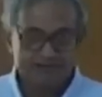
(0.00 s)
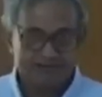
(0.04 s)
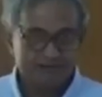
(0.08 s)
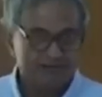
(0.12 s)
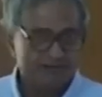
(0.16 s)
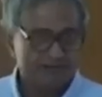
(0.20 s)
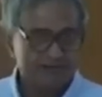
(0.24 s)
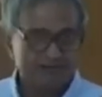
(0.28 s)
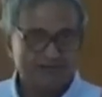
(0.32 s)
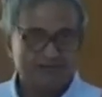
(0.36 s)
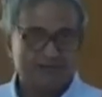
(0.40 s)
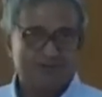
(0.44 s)

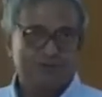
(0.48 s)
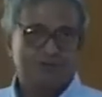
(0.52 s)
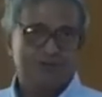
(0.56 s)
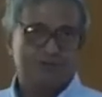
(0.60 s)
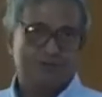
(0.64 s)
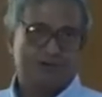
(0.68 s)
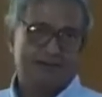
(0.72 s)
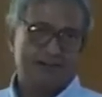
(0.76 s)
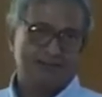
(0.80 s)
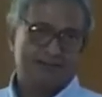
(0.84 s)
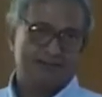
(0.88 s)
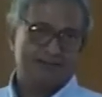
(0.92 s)
hingeless
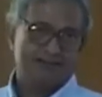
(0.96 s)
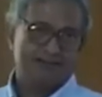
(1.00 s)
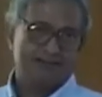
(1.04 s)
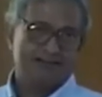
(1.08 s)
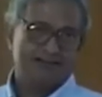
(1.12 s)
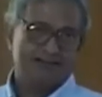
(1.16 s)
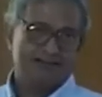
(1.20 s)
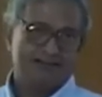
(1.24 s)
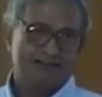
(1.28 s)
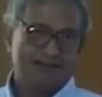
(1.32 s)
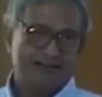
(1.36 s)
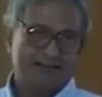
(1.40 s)
blade,
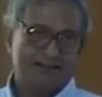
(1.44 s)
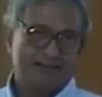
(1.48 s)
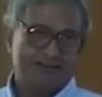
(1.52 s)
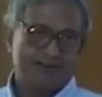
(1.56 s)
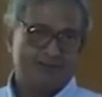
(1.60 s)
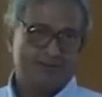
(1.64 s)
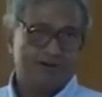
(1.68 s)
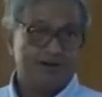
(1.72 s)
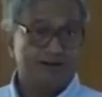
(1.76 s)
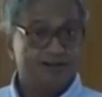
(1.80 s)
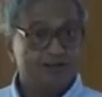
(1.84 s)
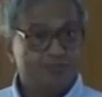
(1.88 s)
you want it
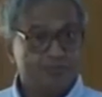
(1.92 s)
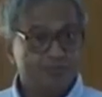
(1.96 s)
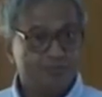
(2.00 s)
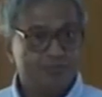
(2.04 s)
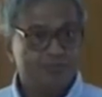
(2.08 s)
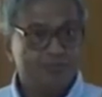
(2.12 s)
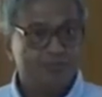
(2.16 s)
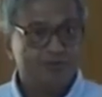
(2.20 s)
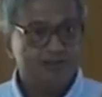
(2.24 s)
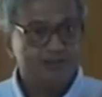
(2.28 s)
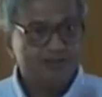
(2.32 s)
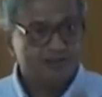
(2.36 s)
to
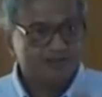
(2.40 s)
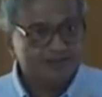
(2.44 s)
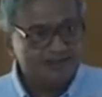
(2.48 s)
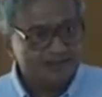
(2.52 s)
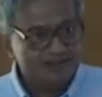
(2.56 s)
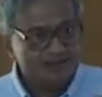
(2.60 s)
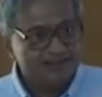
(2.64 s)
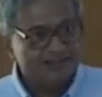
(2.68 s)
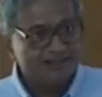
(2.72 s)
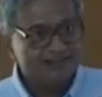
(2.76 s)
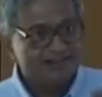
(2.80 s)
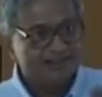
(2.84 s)
flap up
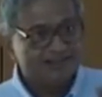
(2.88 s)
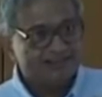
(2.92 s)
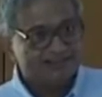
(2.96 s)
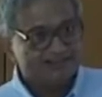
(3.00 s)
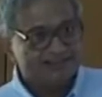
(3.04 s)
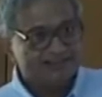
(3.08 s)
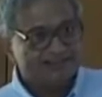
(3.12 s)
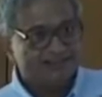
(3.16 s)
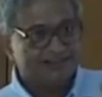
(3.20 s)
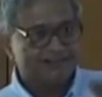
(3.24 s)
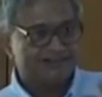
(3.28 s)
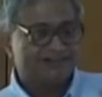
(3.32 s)
and down,
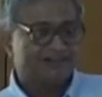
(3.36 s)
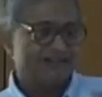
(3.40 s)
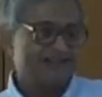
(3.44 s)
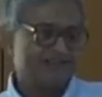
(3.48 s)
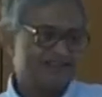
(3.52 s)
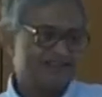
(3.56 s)
right?